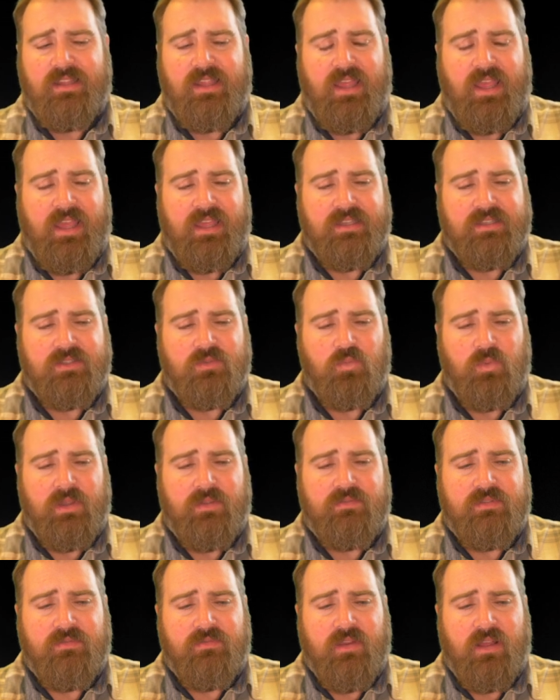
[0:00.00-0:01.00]
as we
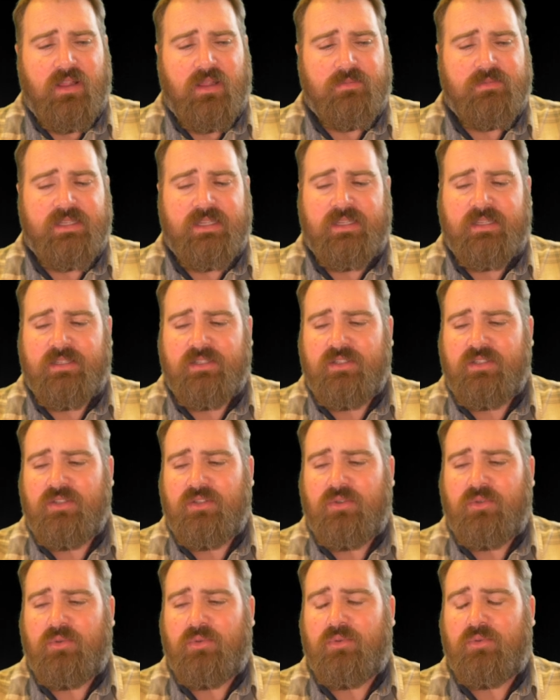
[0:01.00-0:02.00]
have developed
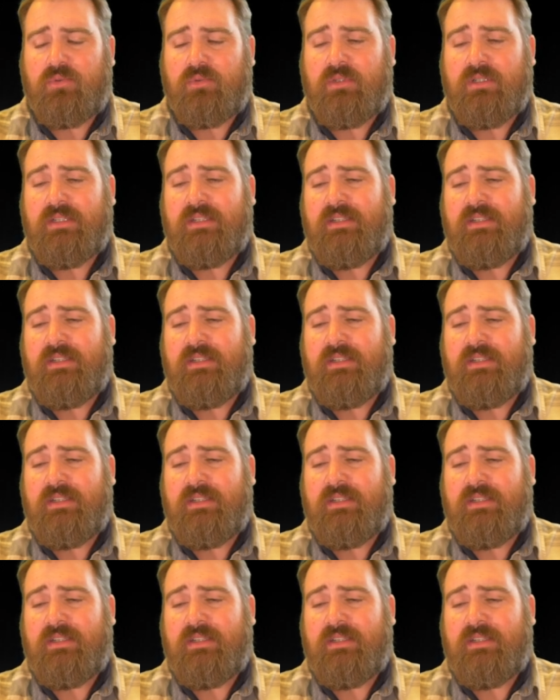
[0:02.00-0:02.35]
into